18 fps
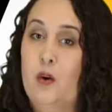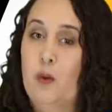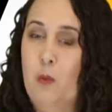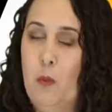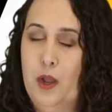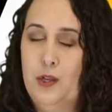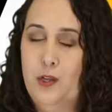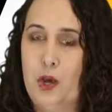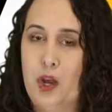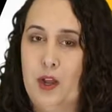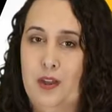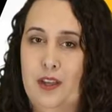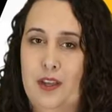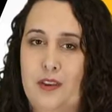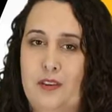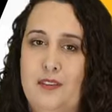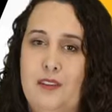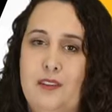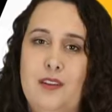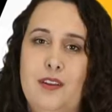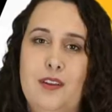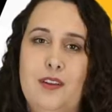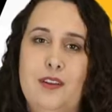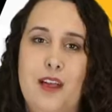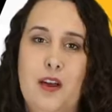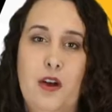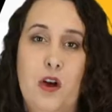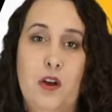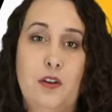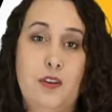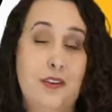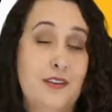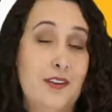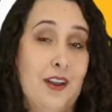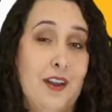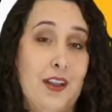White chocolate
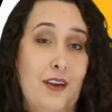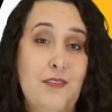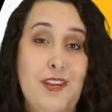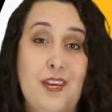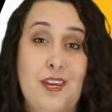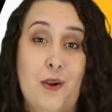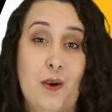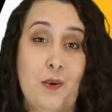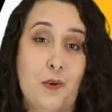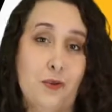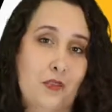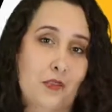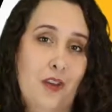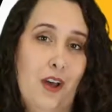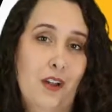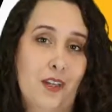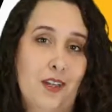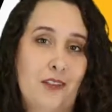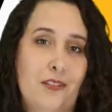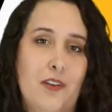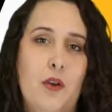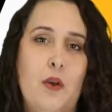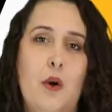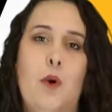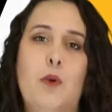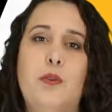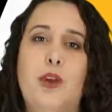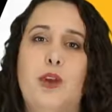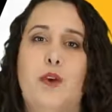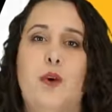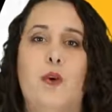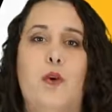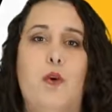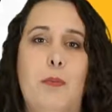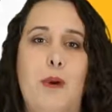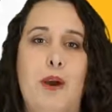does not have any cocoa solids, only
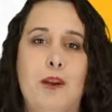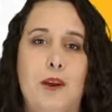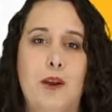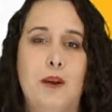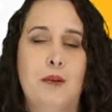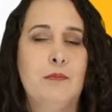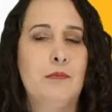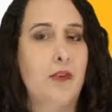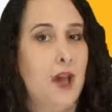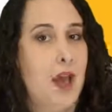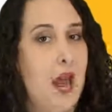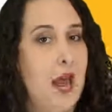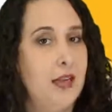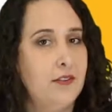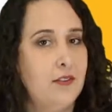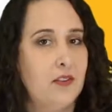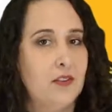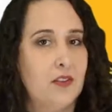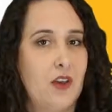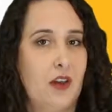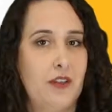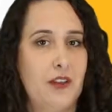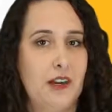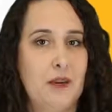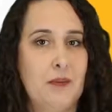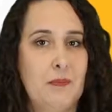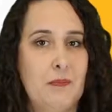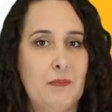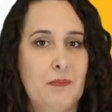cocoa butter, hence its color.